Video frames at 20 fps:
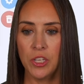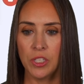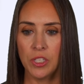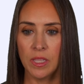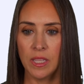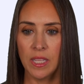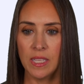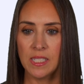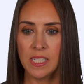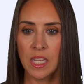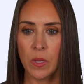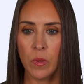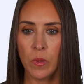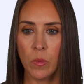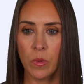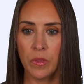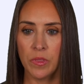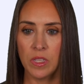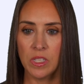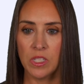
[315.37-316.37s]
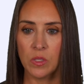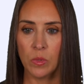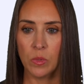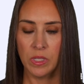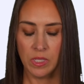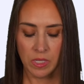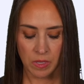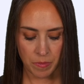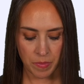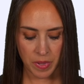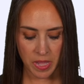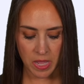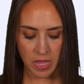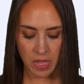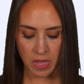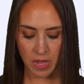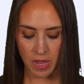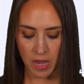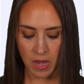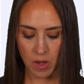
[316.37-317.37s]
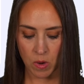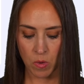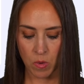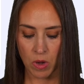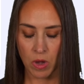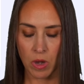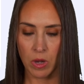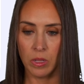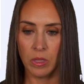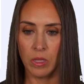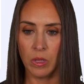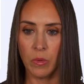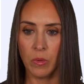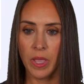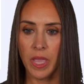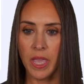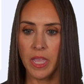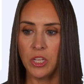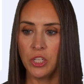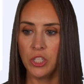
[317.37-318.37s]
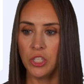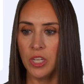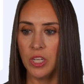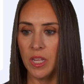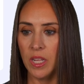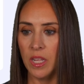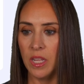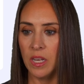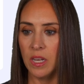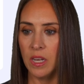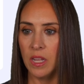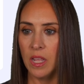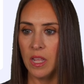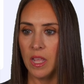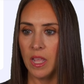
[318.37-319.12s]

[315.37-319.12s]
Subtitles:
and let's say we want this one to be our location.